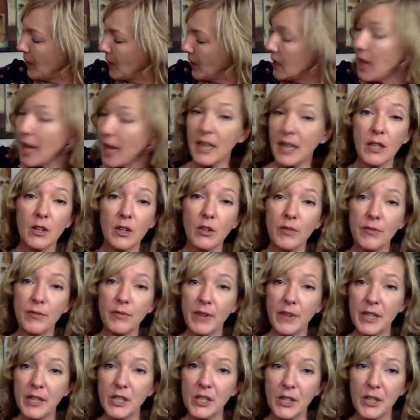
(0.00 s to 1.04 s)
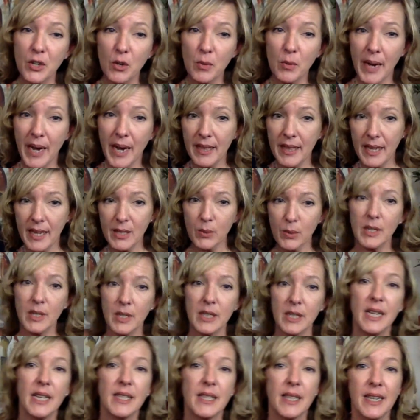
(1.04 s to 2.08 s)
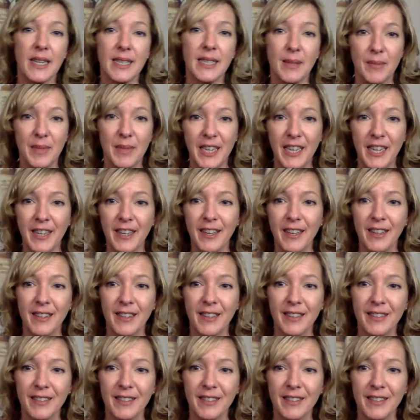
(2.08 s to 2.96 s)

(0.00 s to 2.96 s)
like a little fudgesicle bite. That's what it tastes like to me.